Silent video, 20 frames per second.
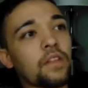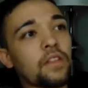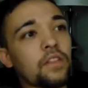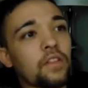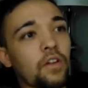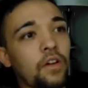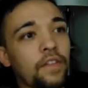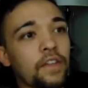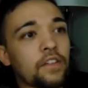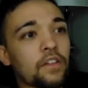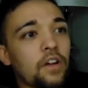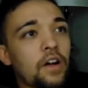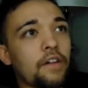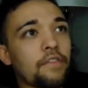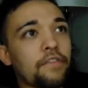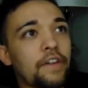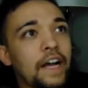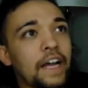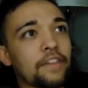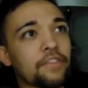So these are all
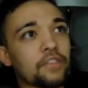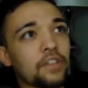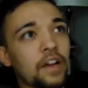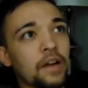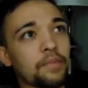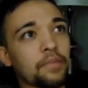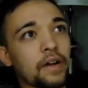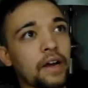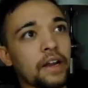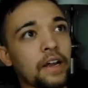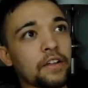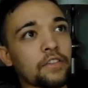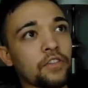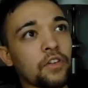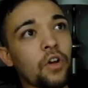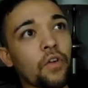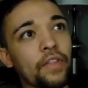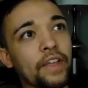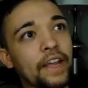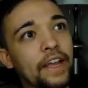5-star products.
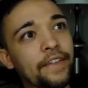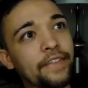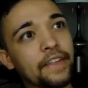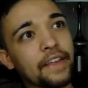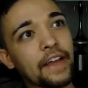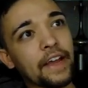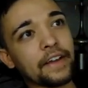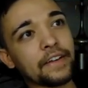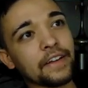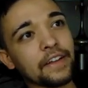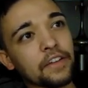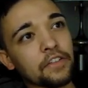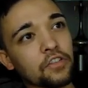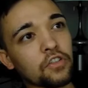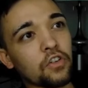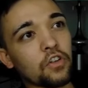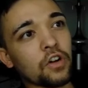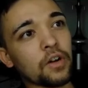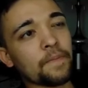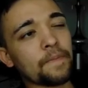You only get the idea
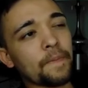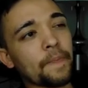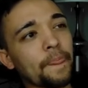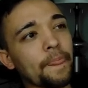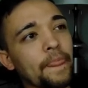score